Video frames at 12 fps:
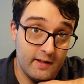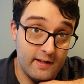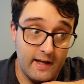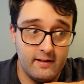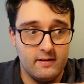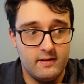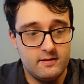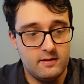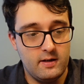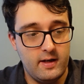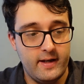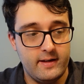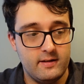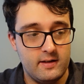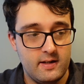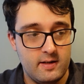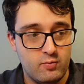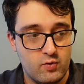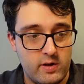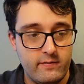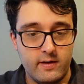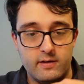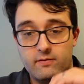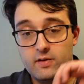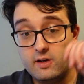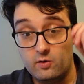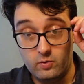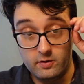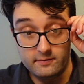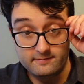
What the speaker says: guess in the previous video,